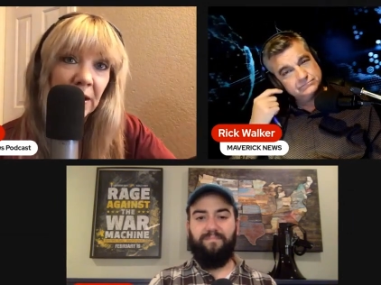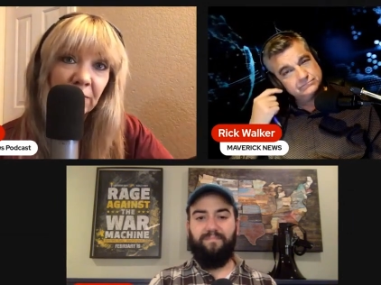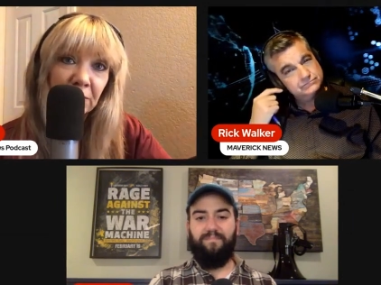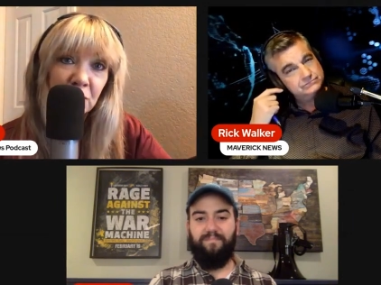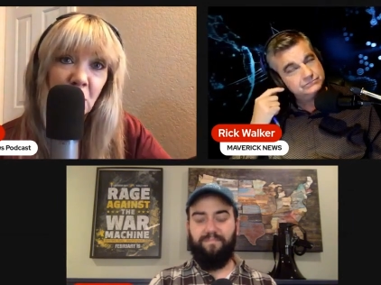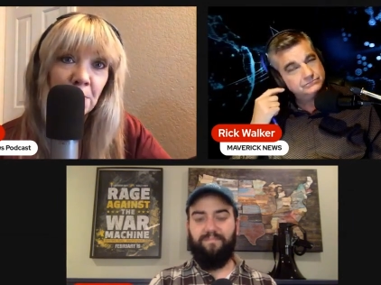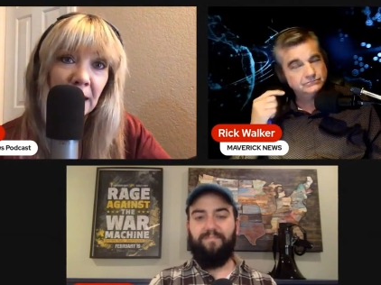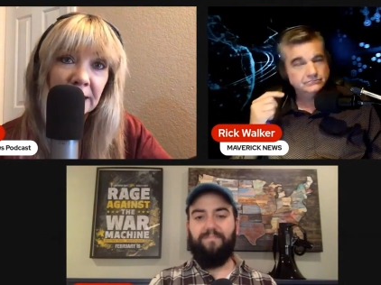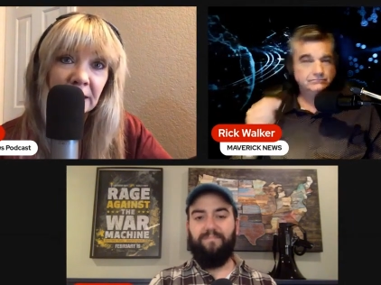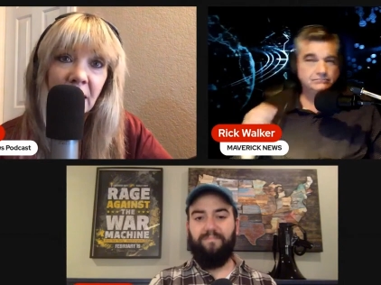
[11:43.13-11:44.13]
Speaker 1: from Joe
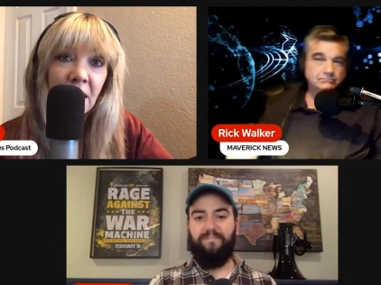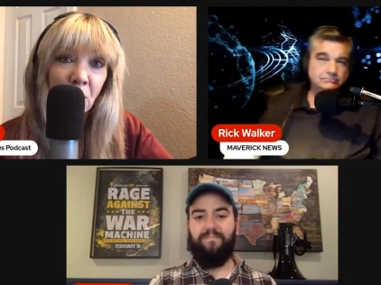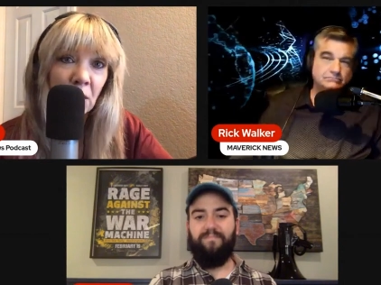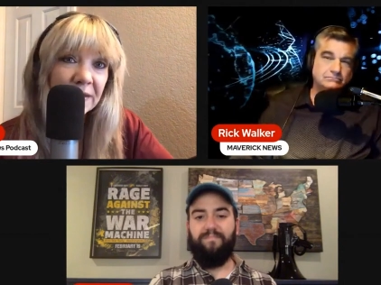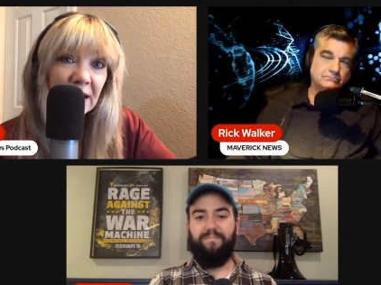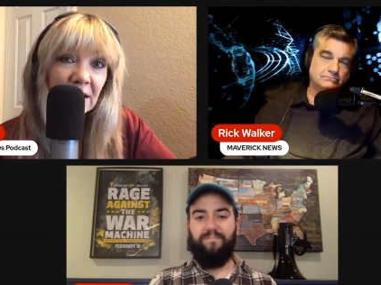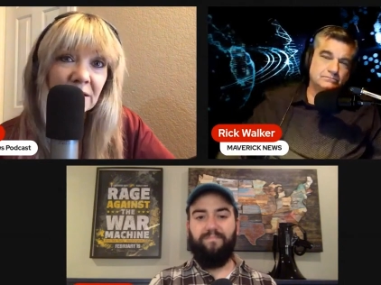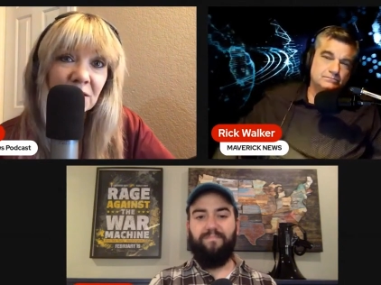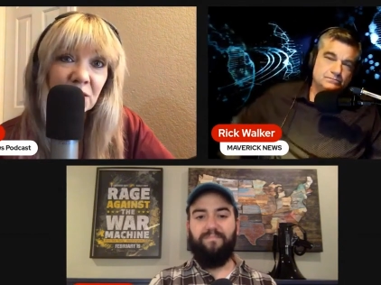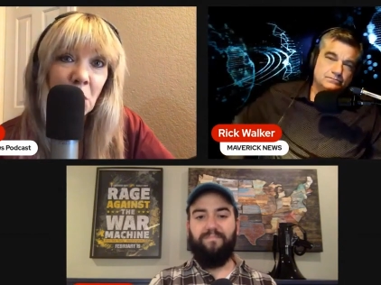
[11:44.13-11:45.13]
Biden. What the hell
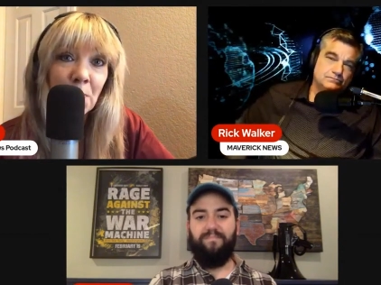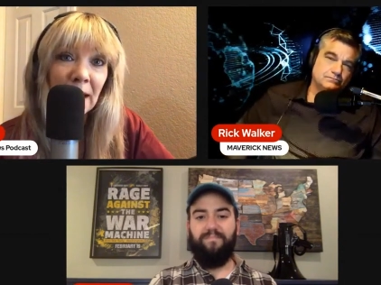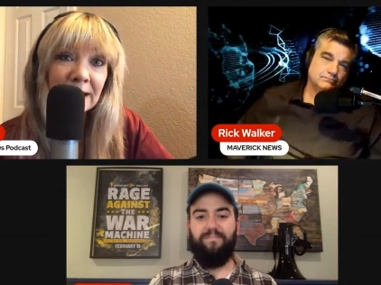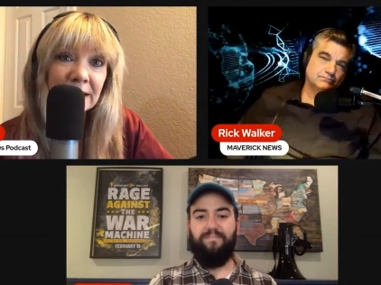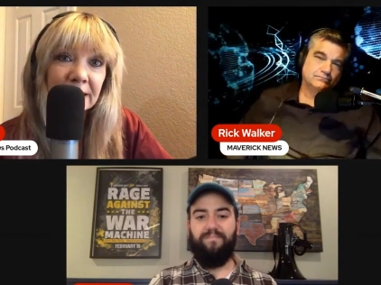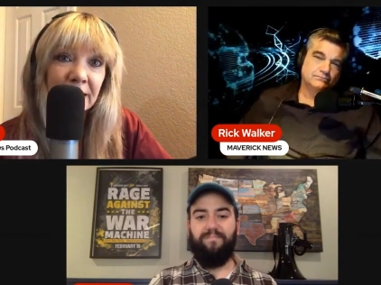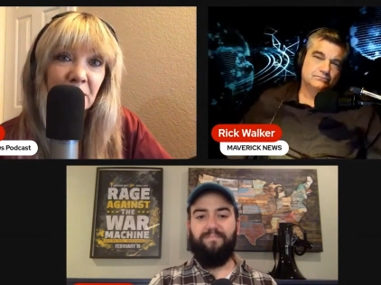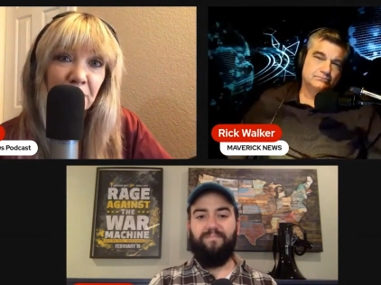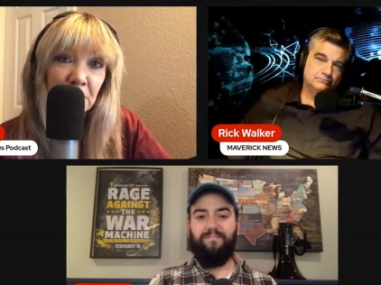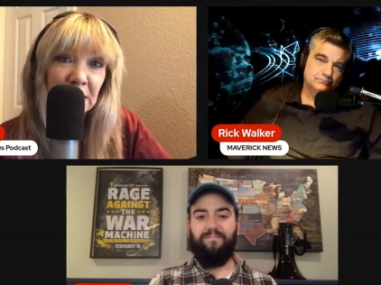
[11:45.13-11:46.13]
has Joe Biden done
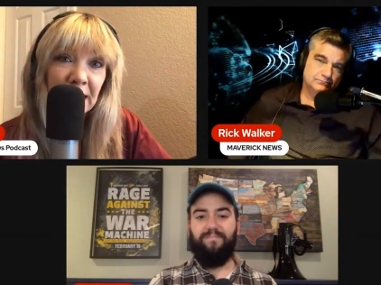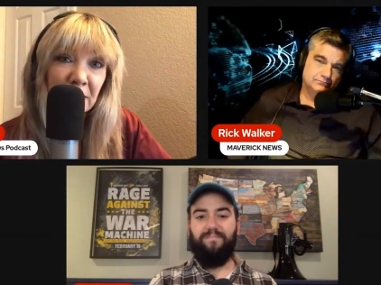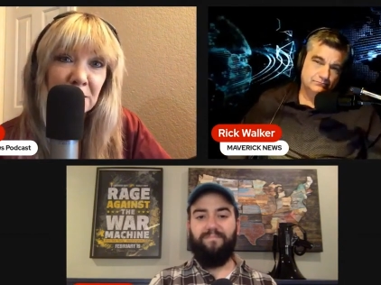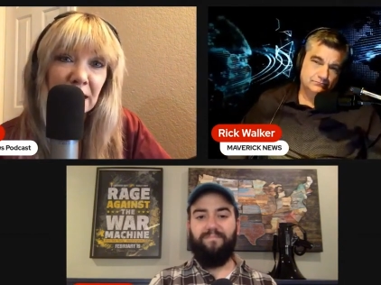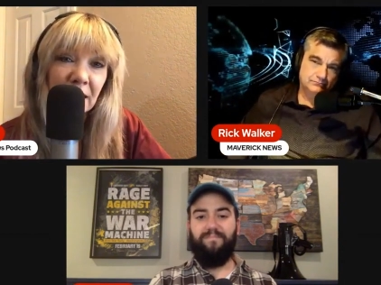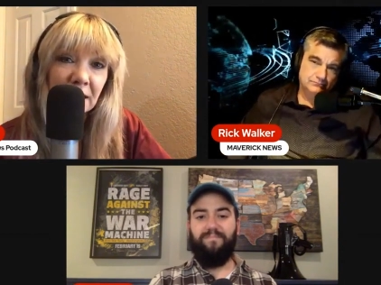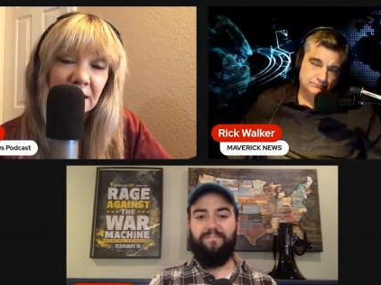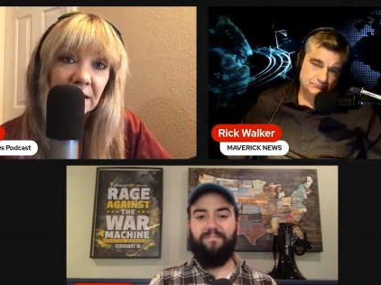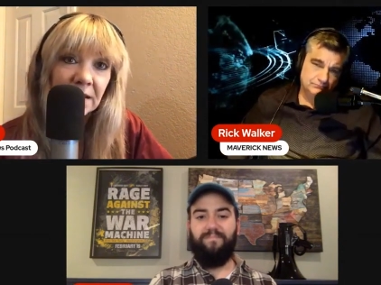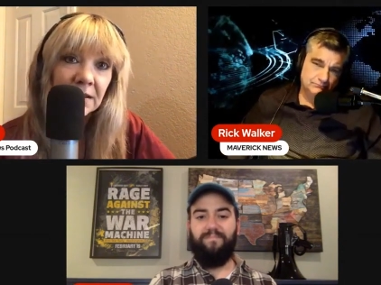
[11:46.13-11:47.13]
for black America?
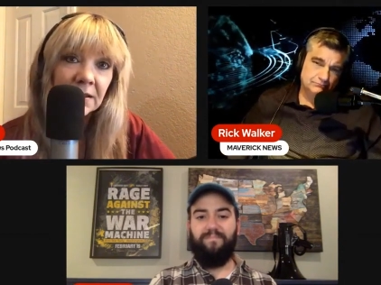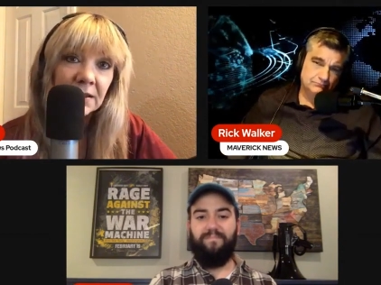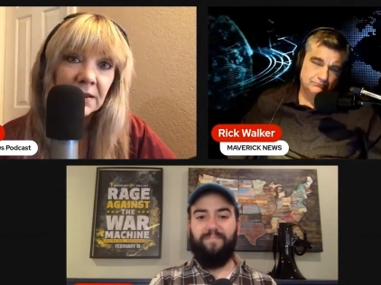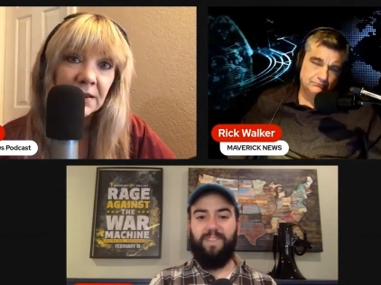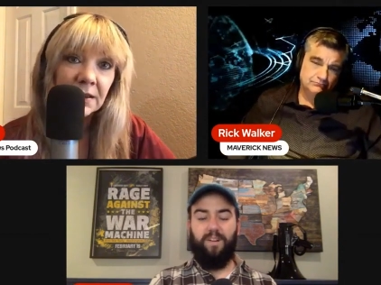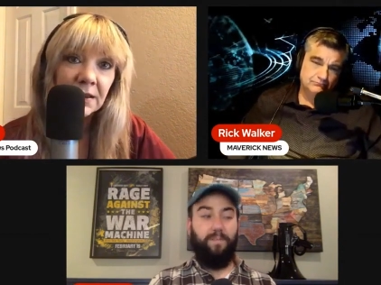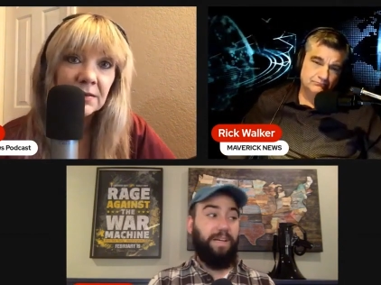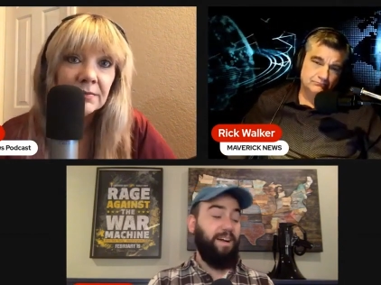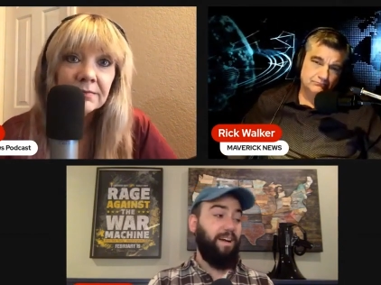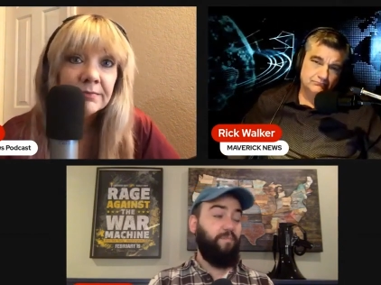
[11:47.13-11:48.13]
Speaker 2: Oh
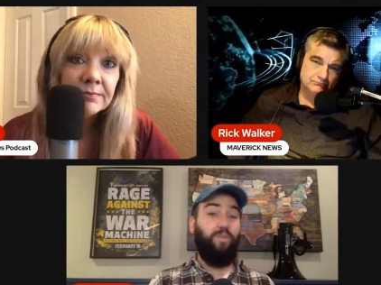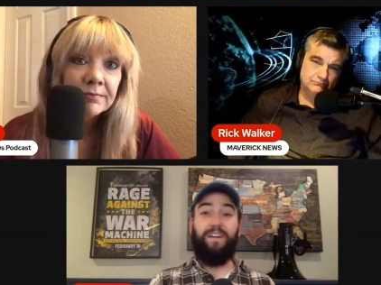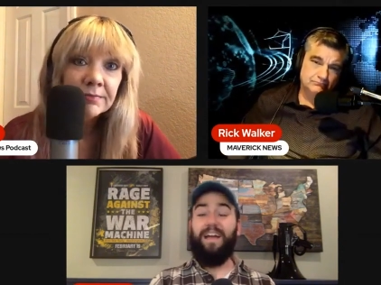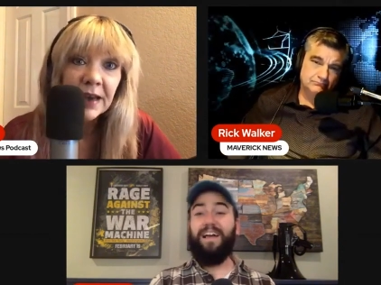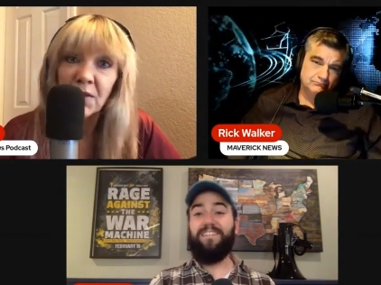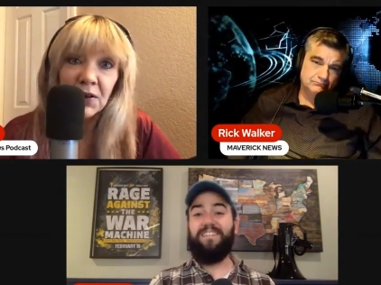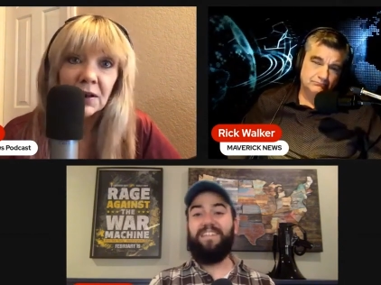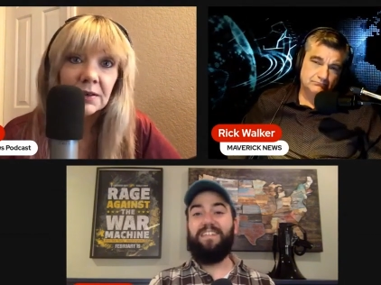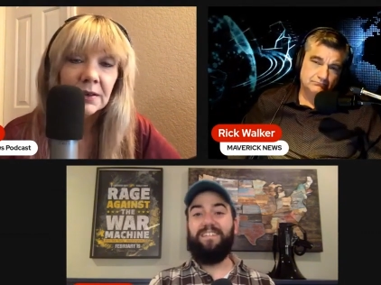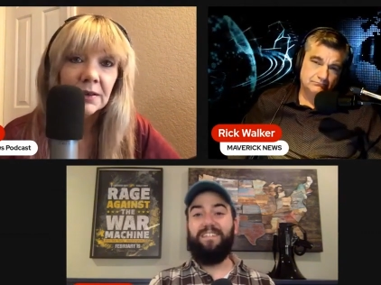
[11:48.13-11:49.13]
my God. What Ever.
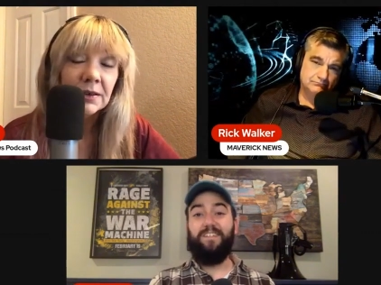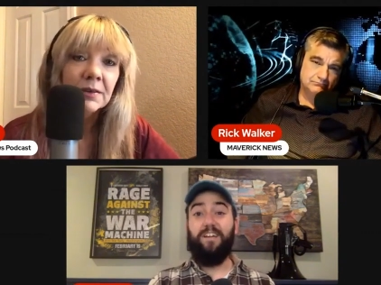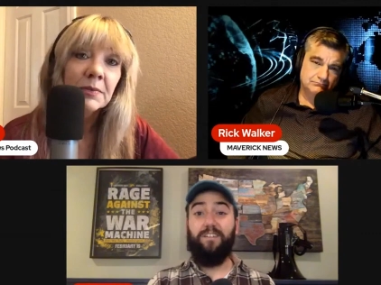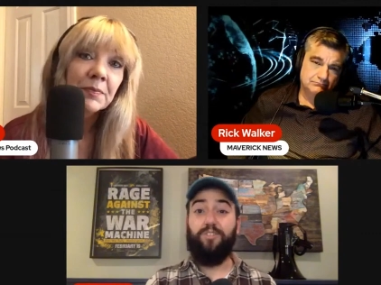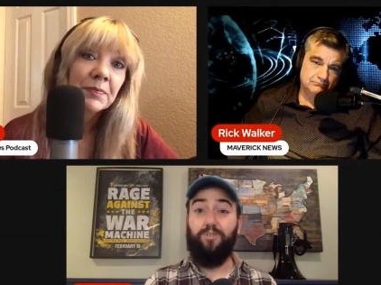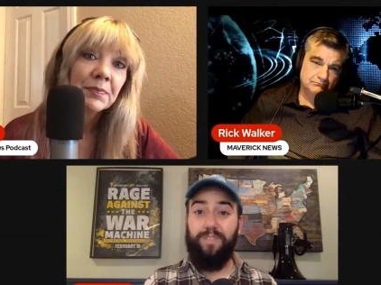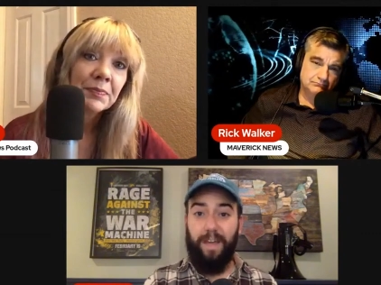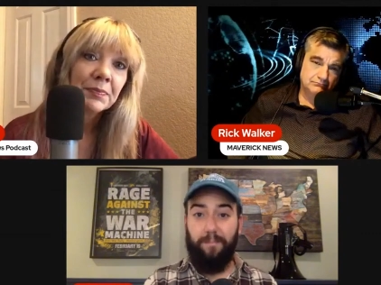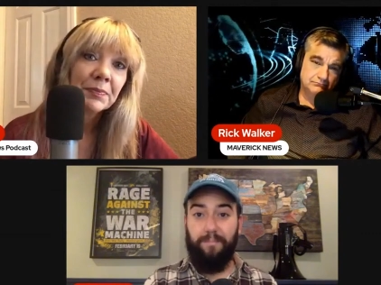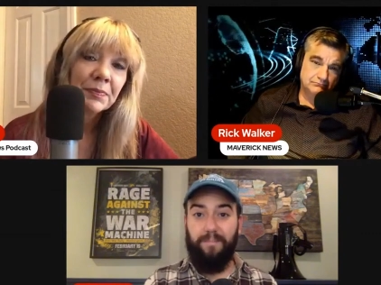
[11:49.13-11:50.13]
hasn't he done to
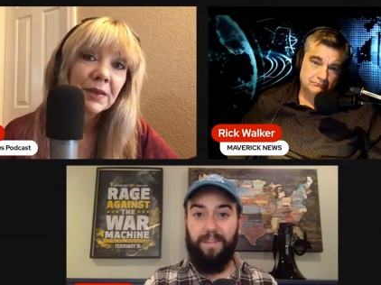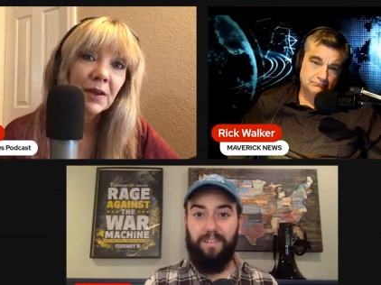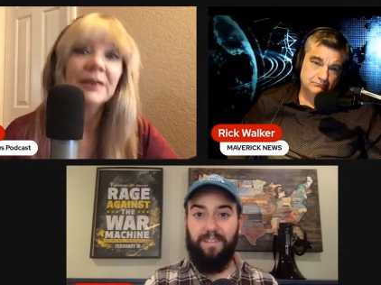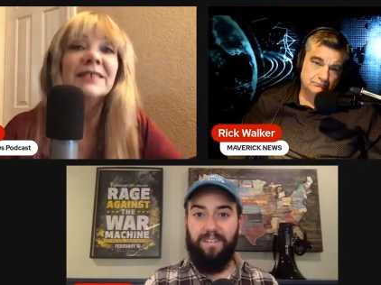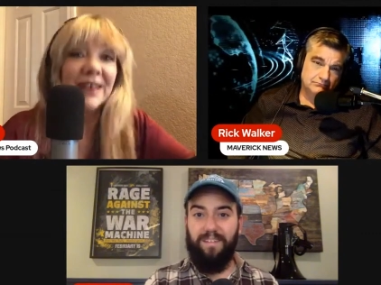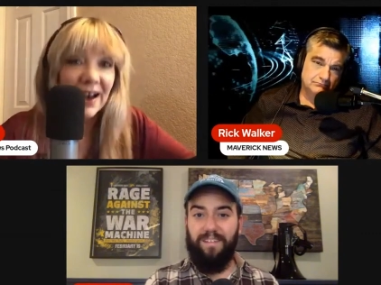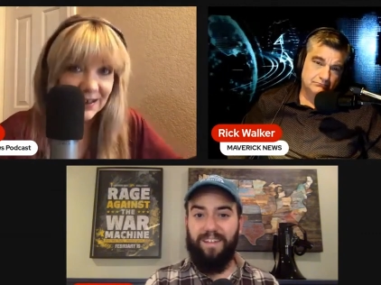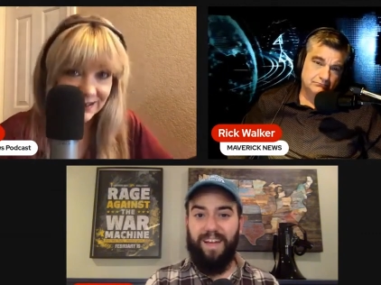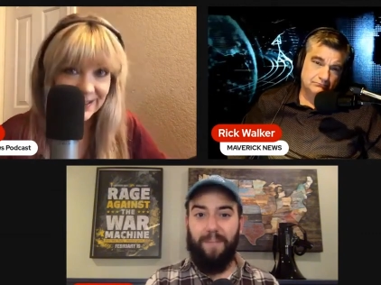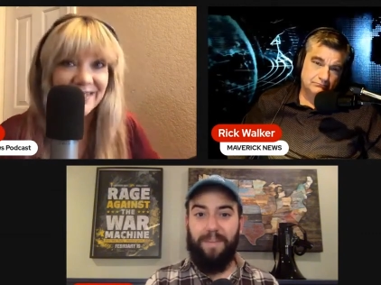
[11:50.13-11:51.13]
them?
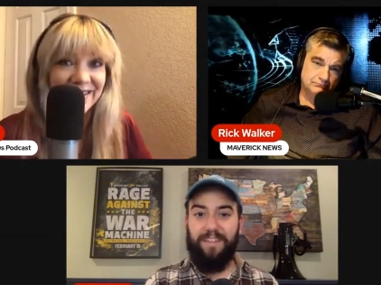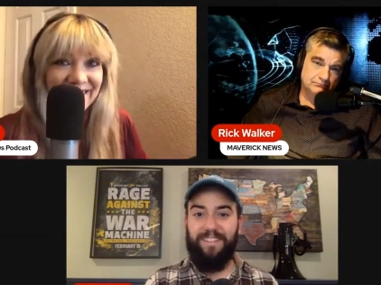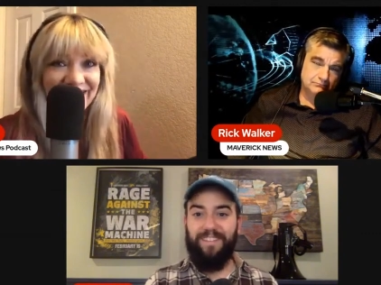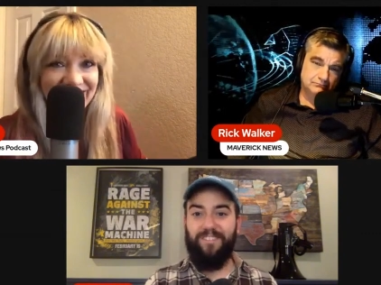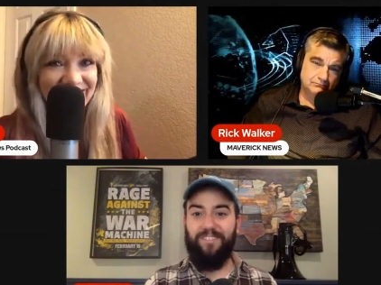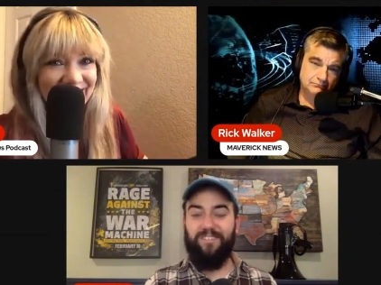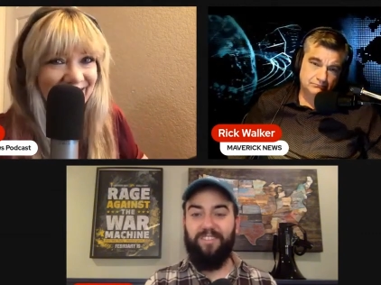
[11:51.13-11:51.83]
Speaker 1: Exactly. I mean, this